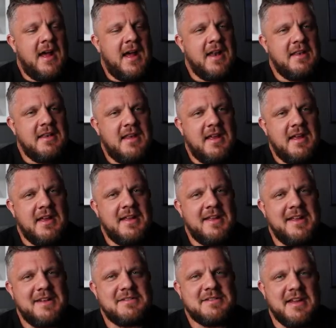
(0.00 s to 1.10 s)
And yeah,
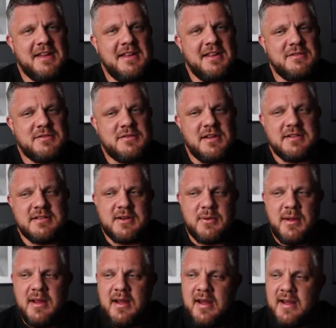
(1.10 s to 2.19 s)
it's just
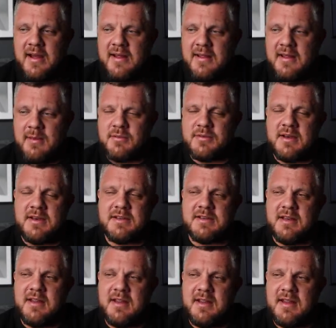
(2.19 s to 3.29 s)
quite a, I'm trying
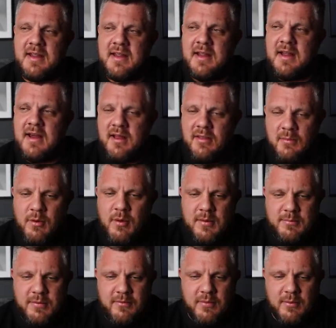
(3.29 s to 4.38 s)
to, at the
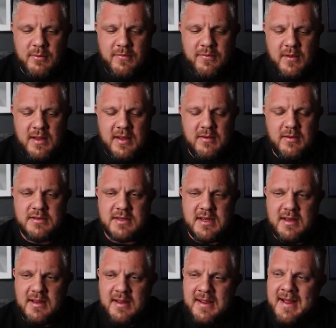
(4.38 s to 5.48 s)
moment before we fly out, it's
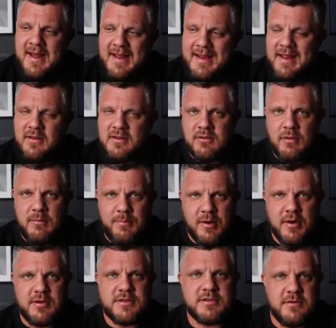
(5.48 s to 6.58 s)
kind of, I get these little
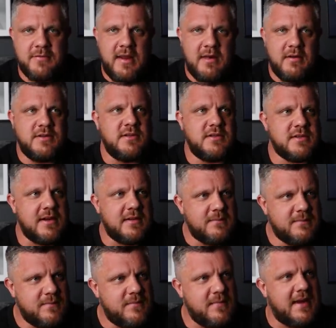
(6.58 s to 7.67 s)
bursts of energy. It's like,
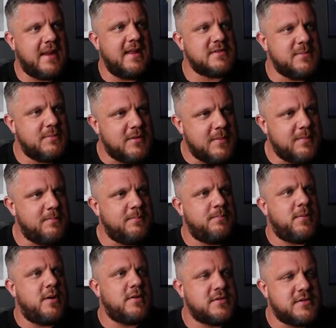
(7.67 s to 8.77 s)
I get this
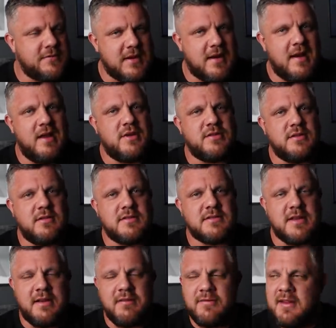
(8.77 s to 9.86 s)
burst of aggression and
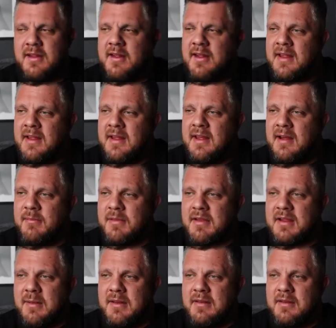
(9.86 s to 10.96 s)
stuff that
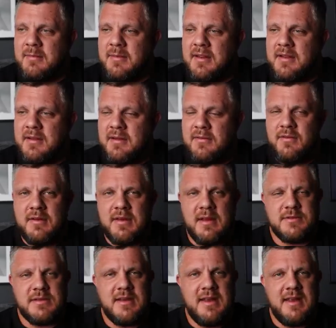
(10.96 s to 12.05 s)
come into me a few
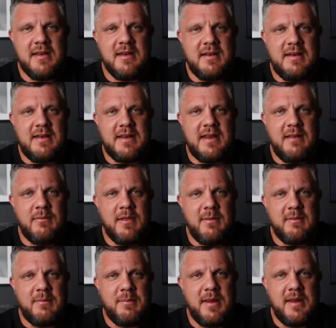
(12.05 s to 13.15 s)
times a day, and I need to keep
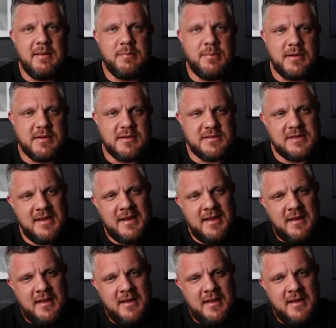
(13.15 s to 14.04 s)
them at bay, because